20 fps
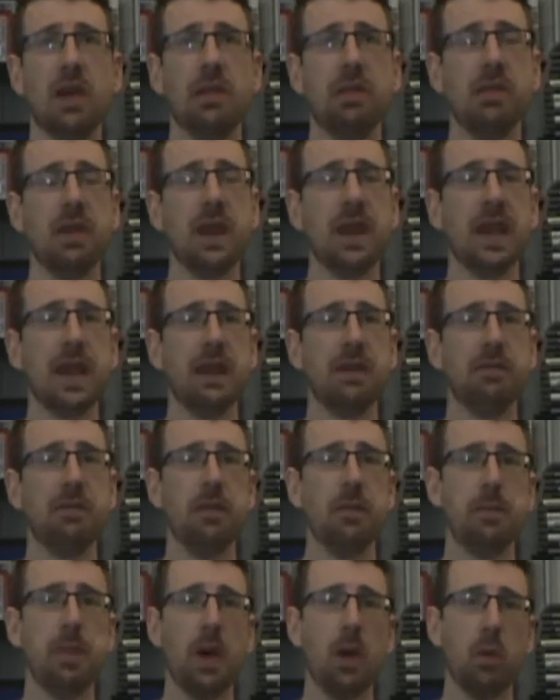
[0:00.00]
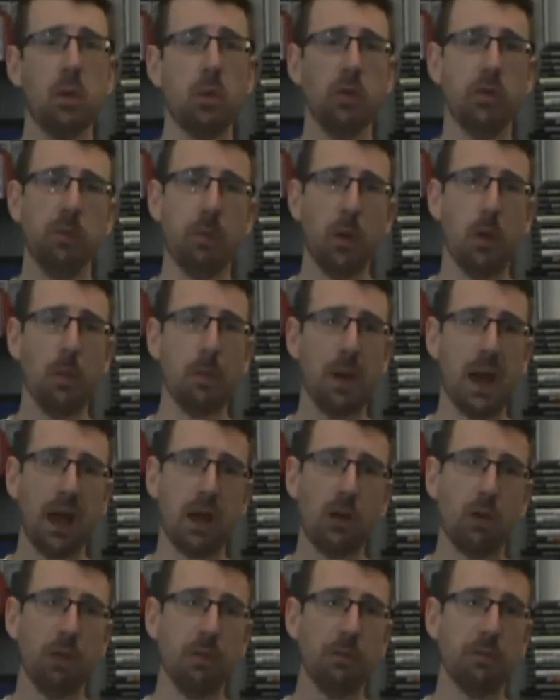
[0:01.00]
I think if the belt was put
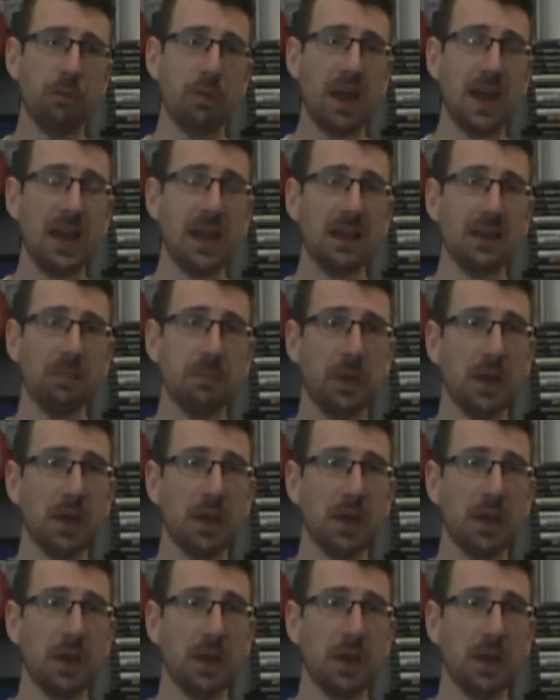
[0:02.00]
back on The Fiend,